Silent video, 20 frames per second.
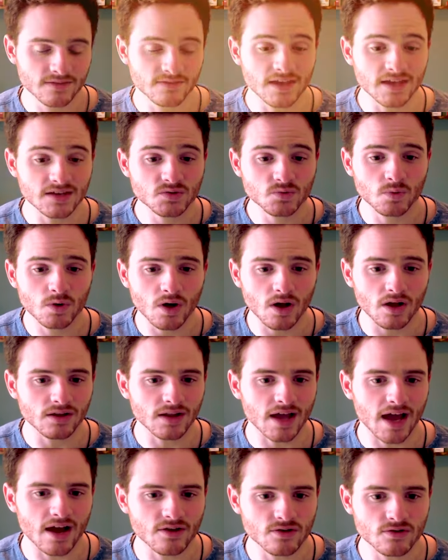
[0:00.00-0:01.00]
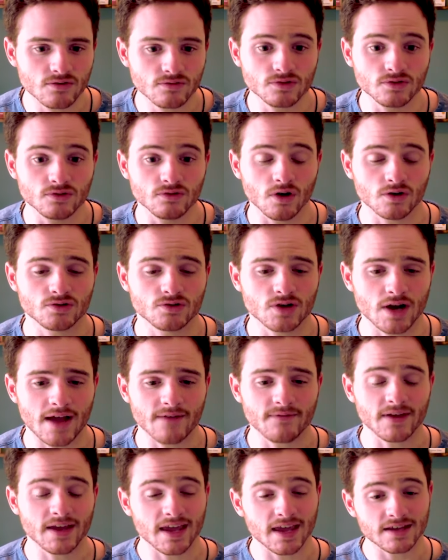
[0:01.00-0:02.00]
This will allow you to grow
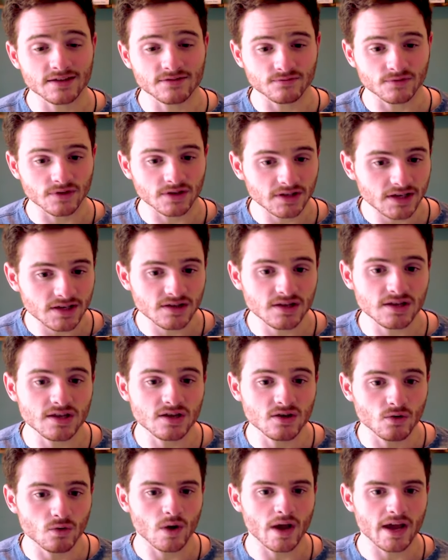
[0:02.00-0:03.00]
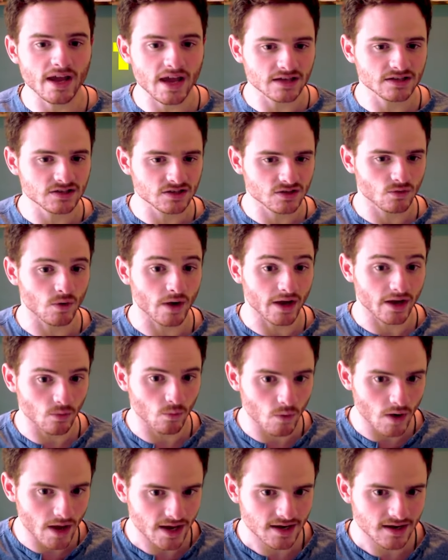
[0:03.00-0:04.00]
traffic. It's really the quickest quick
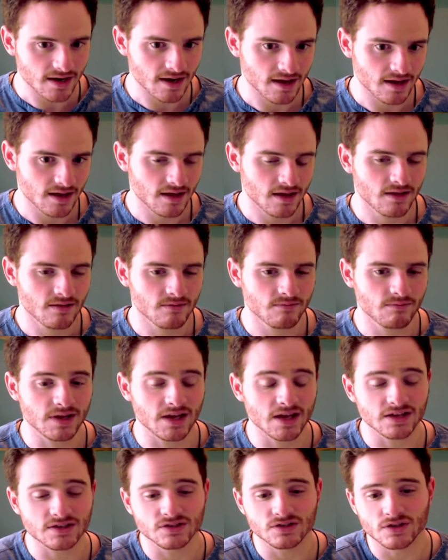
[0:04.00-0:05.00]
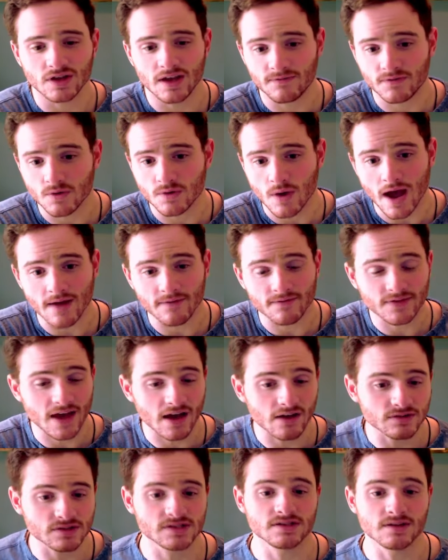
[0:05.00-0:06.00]
win because if you have
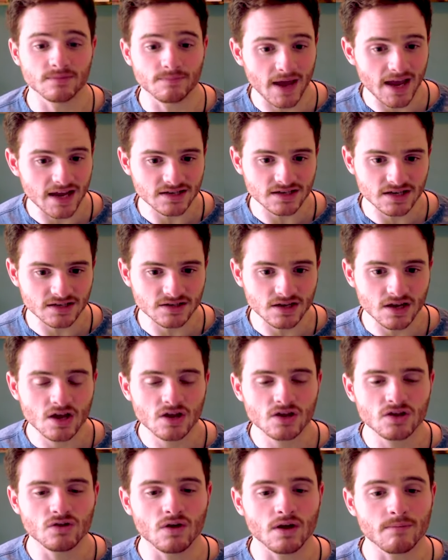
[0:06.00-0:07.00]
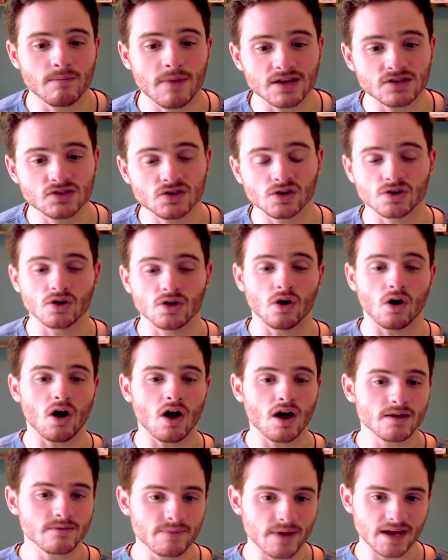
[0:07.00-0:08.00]
thousands of pages, you can make sure your
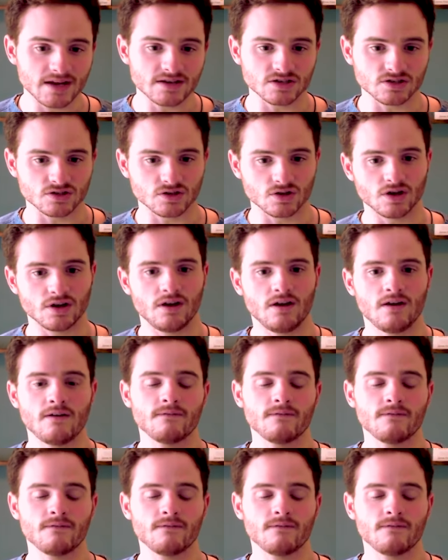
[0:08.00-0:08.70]
on page is good,